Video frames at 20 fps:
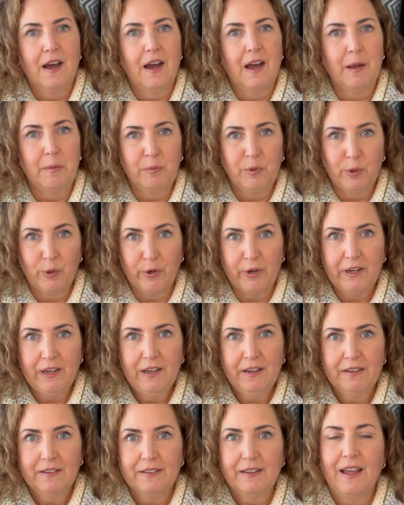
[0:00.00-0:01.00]
I'm
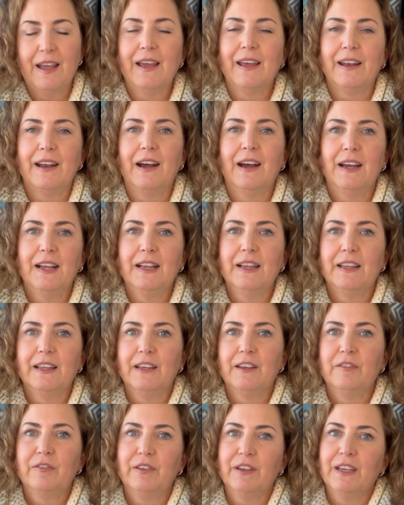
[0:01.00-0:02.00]
Lori and I
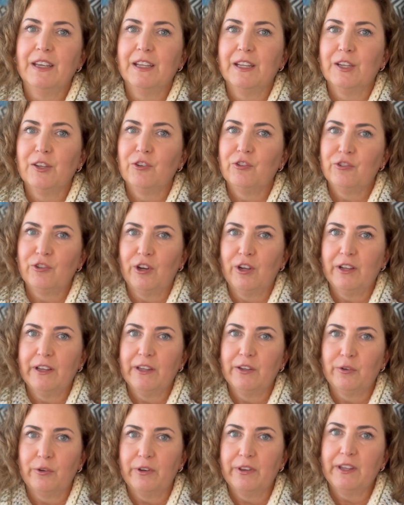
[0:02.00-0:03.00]
live in
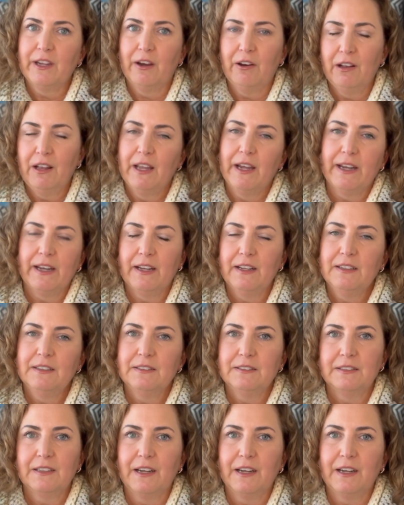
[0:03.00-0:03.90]
Charlotte, North Carolina.